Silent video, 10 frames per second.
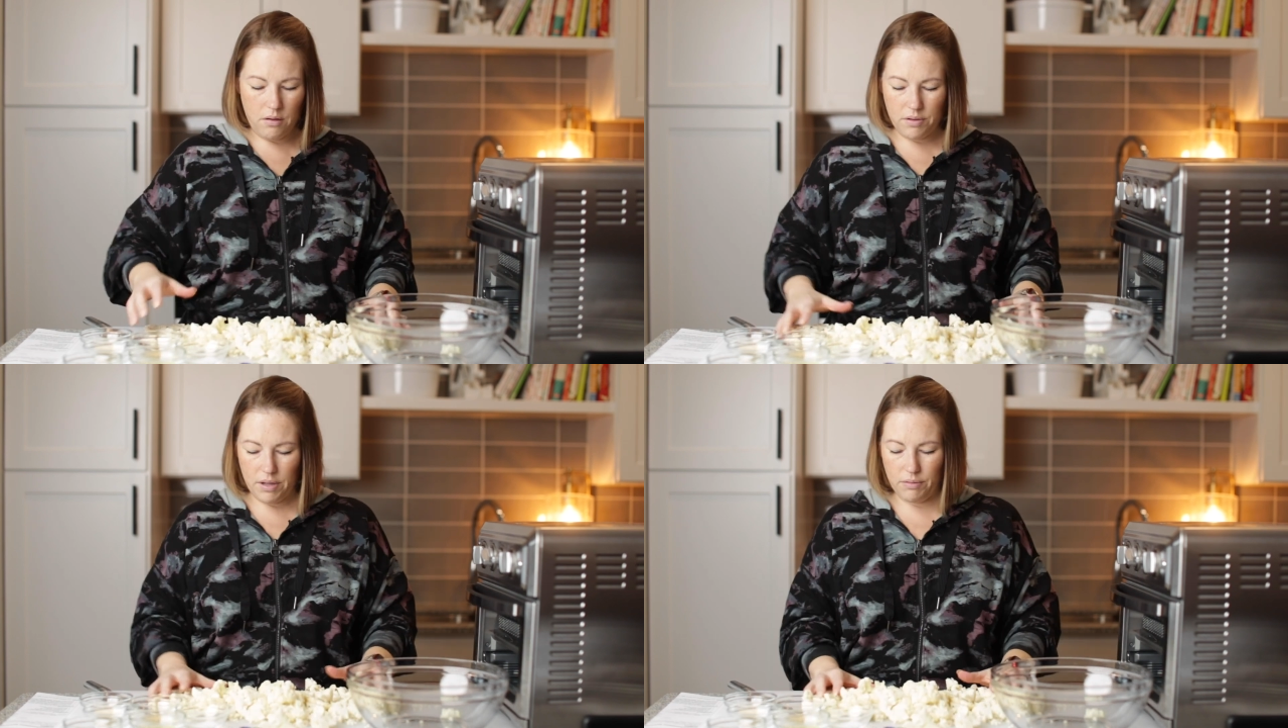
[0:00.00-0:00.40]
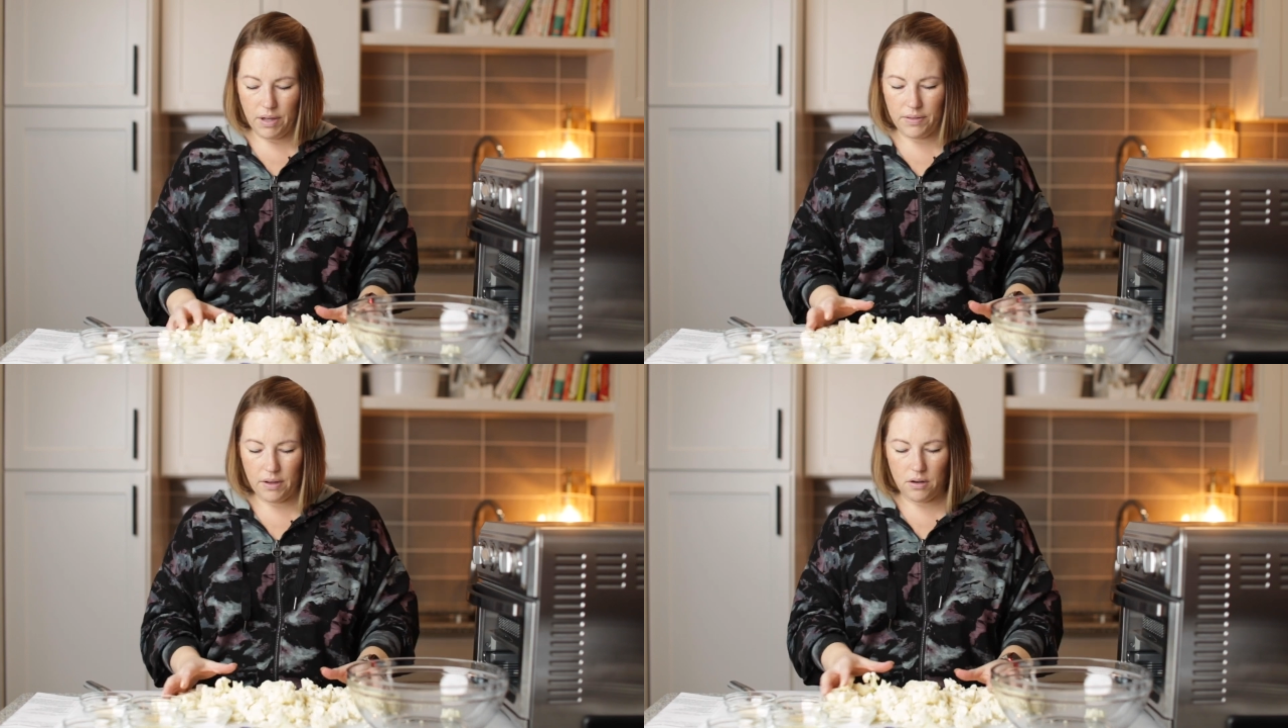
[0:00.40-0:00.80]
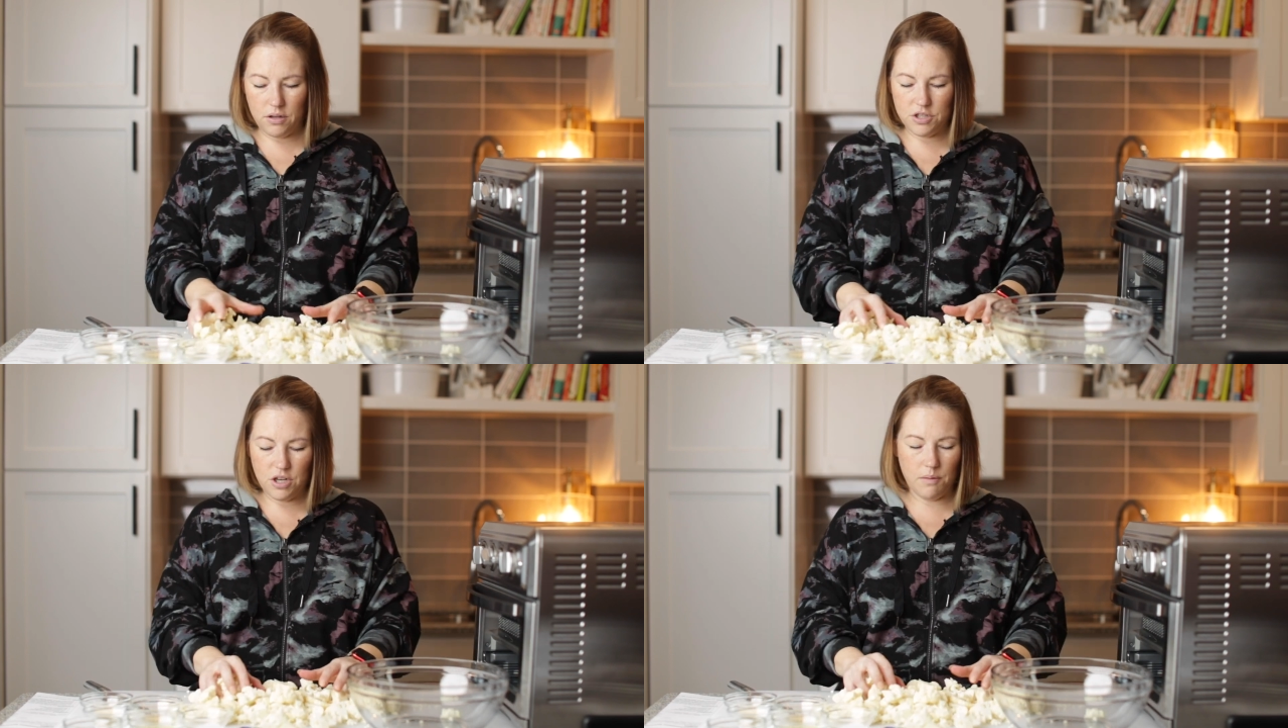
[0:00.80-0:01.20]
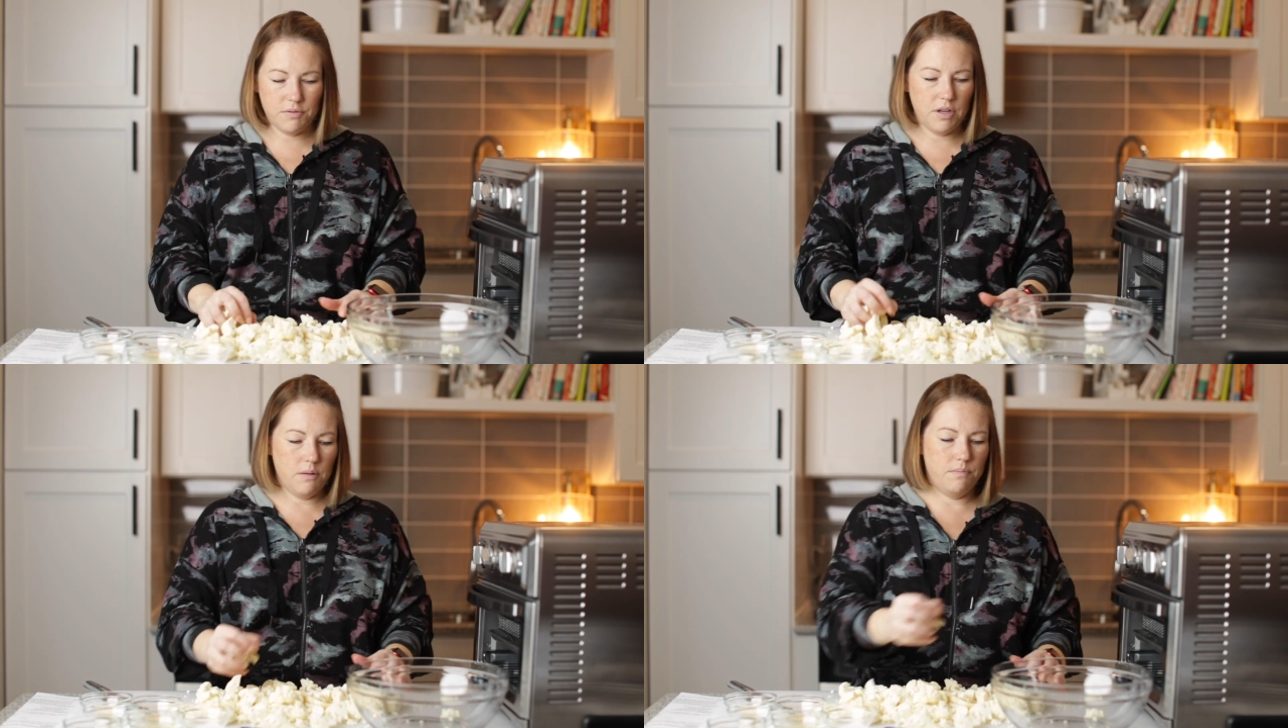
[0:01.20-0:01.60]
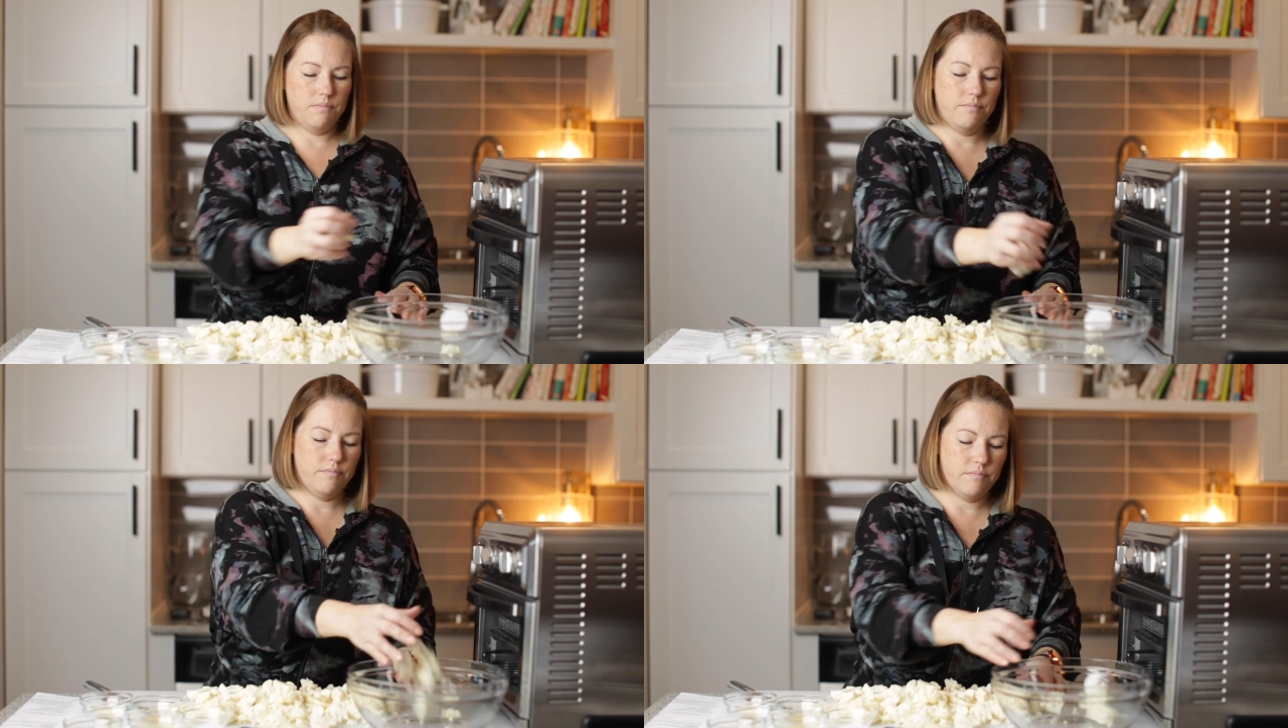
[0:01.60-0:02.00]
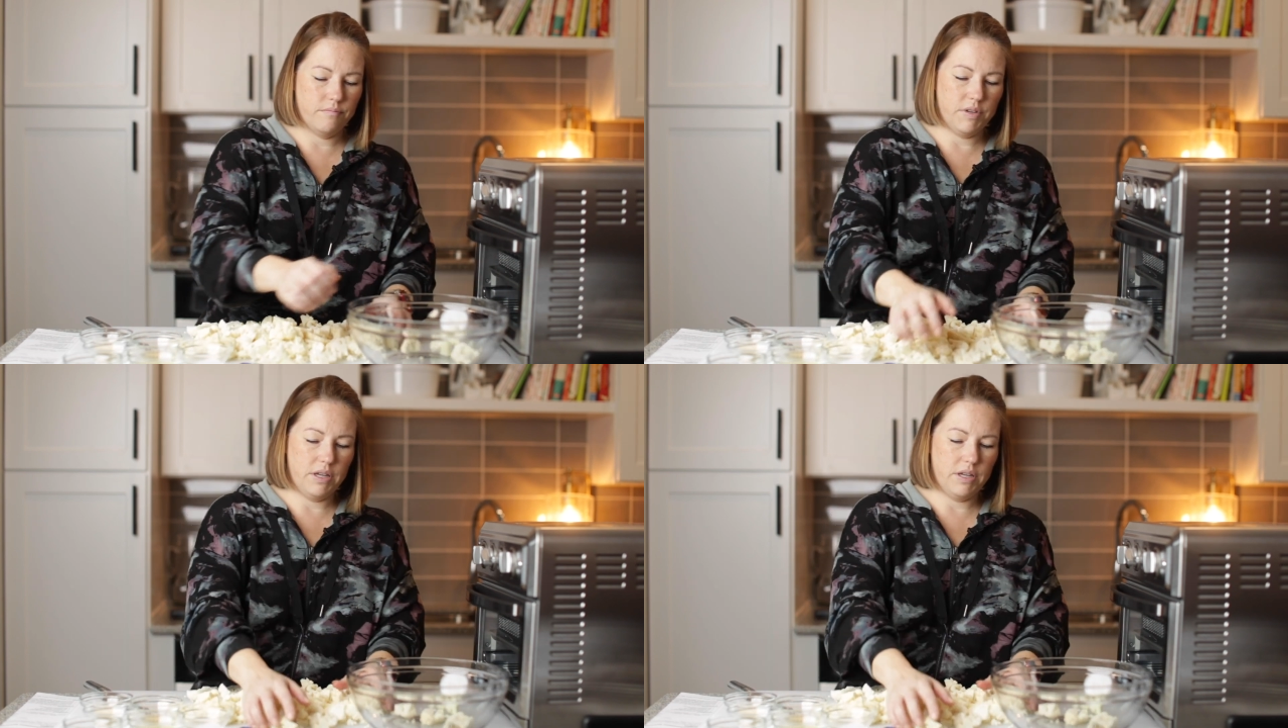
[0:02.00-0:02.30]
Okay, we got that all chopped up. Let me